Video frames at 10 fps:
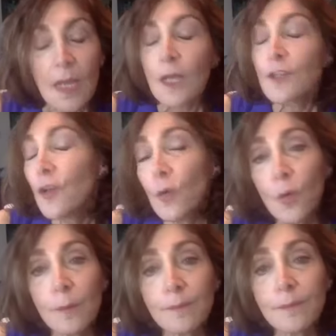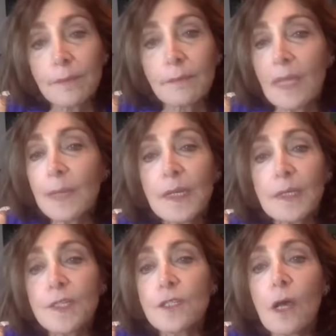So maybe
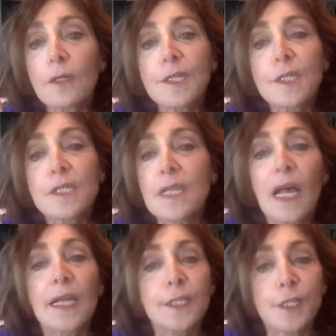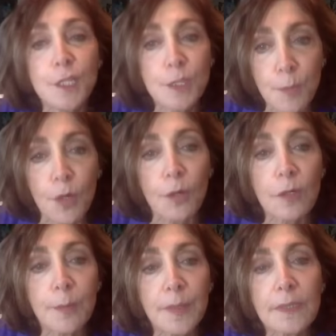it's not a snide
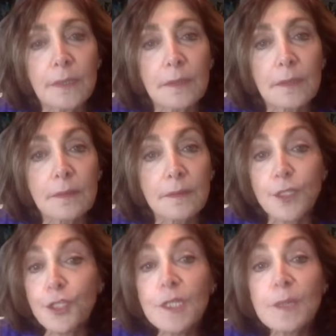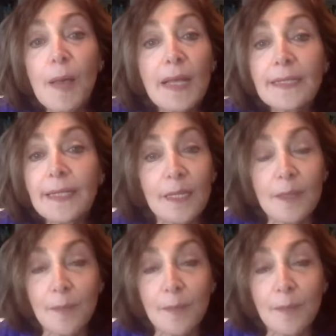smirk, but that she's smiling.